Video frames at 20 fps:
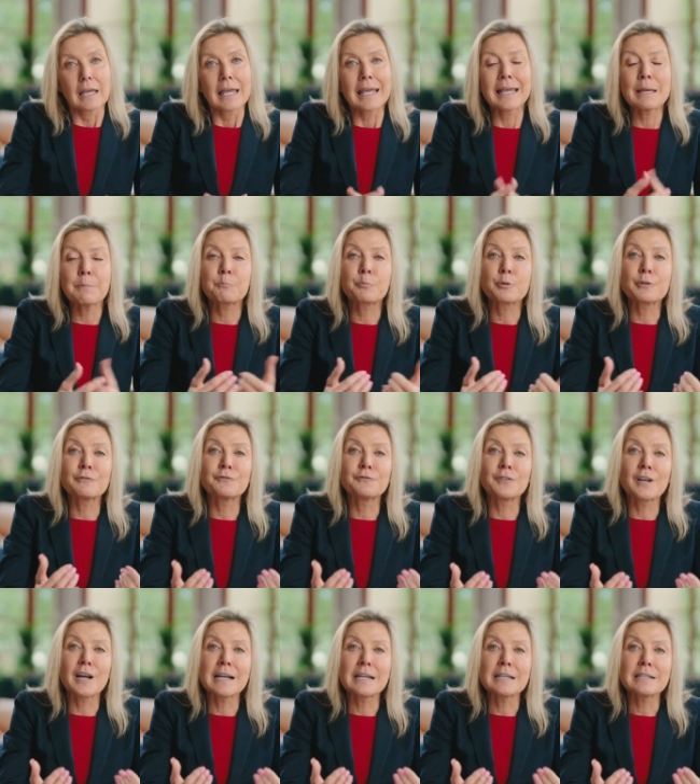It
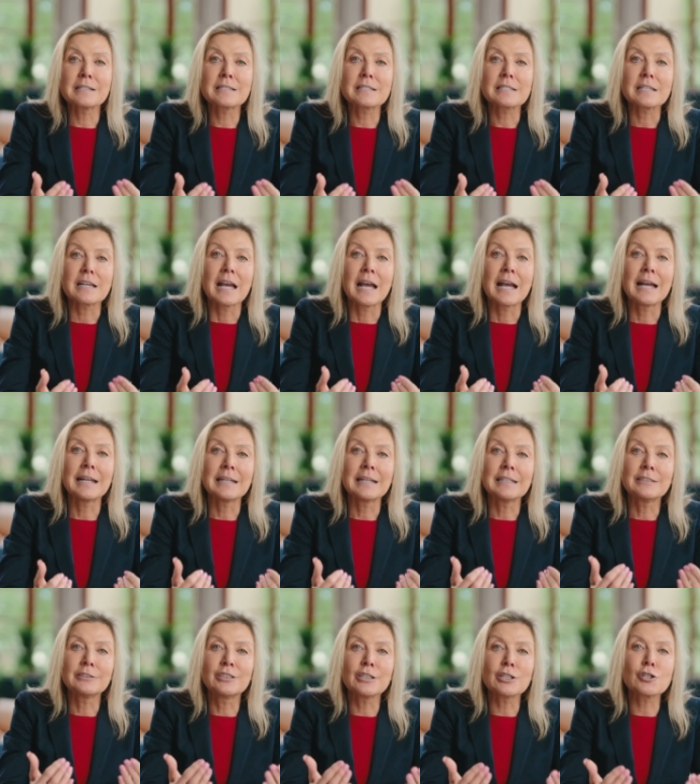provides an
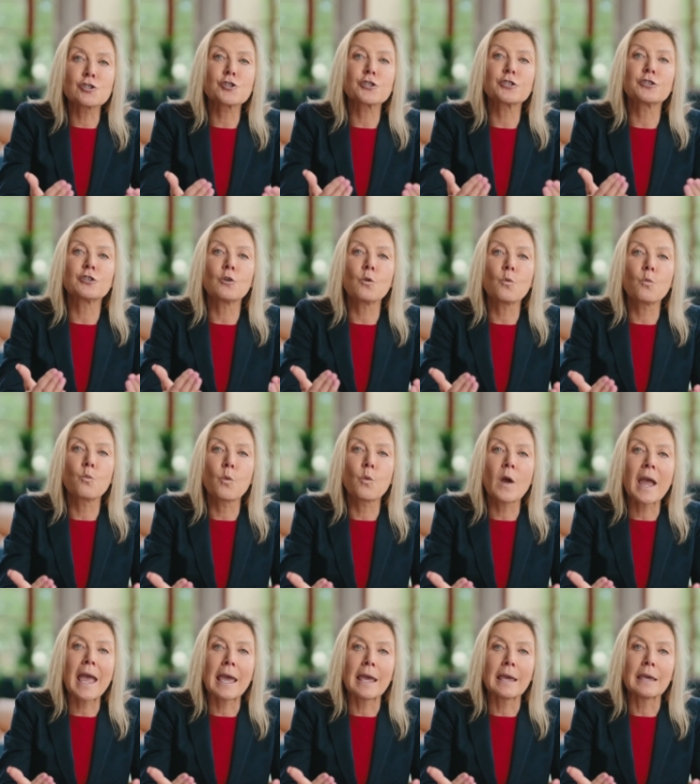additional
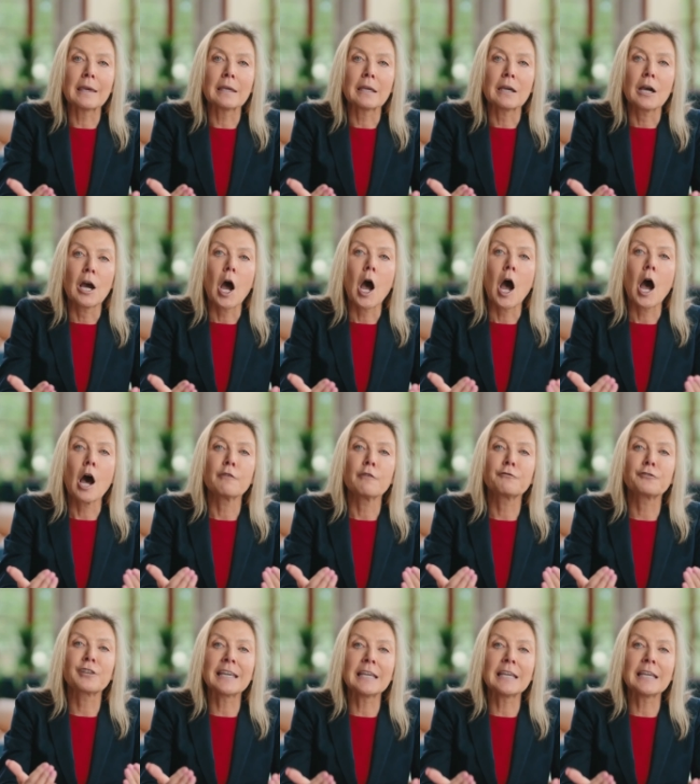way of